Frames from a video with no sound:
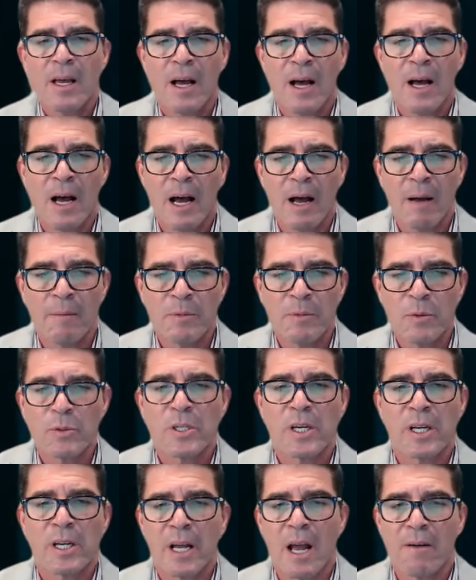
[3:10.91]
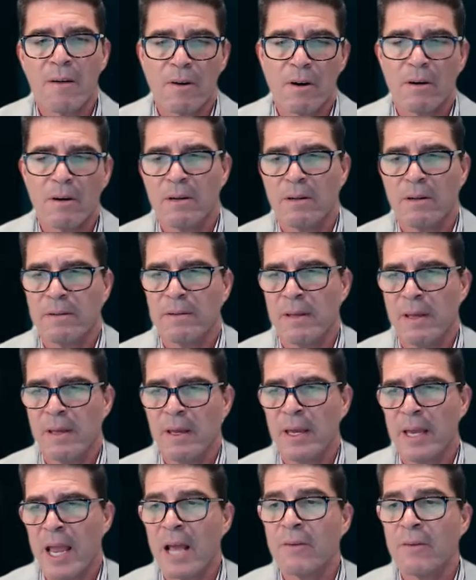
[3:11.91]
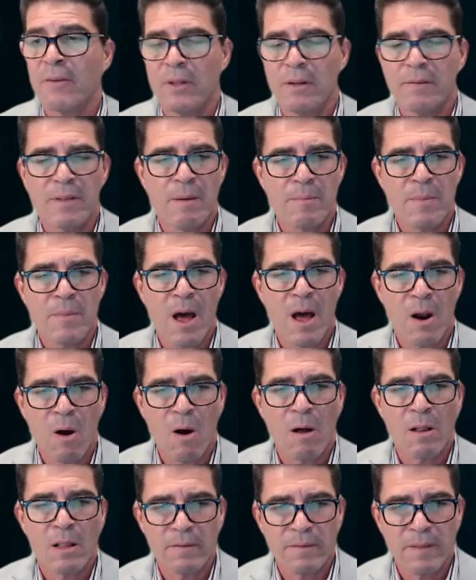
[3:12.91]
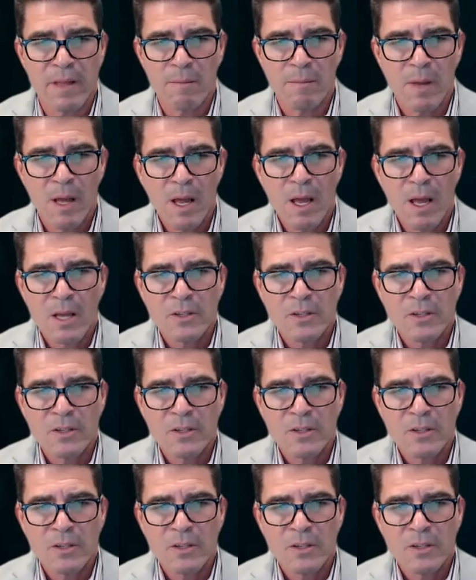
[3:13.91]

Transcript: Um, so we're just going to cover a handful of them, not all of them.